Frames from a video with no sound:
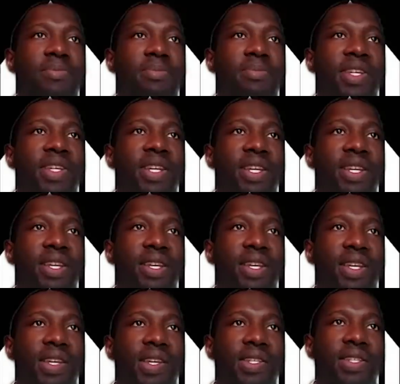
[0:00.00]
meaning
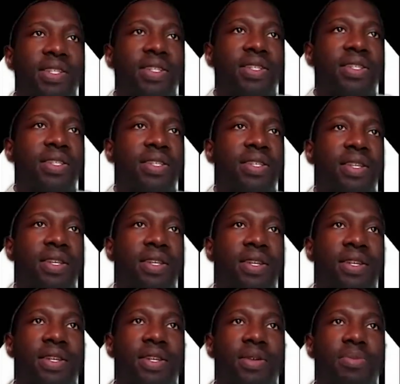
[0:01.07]
is
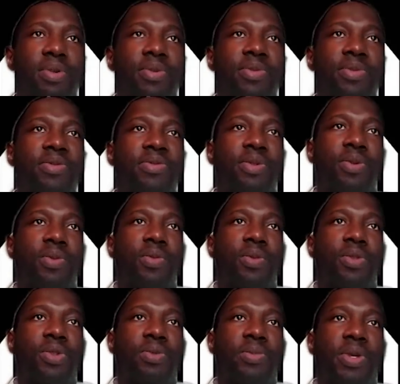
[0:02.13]
a primitive root,
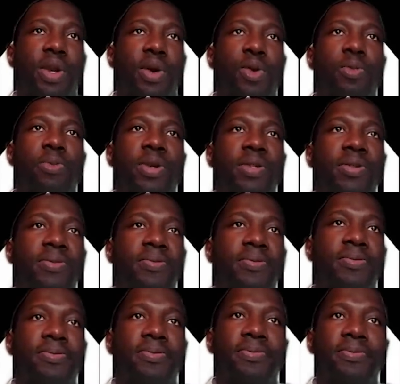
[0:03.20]
to be open,
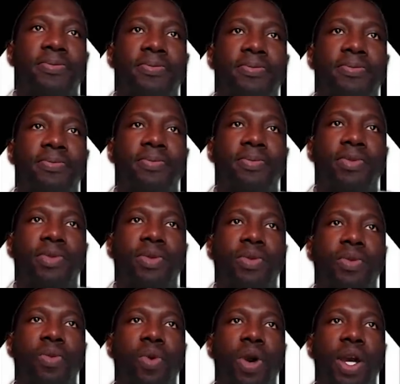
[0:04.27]

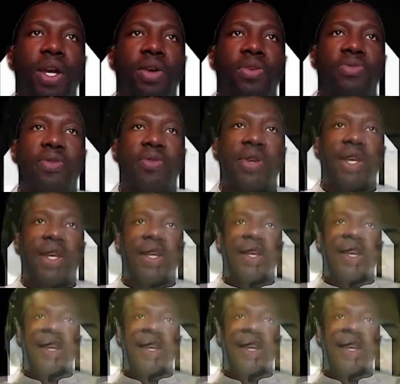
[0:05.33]
wide, or free.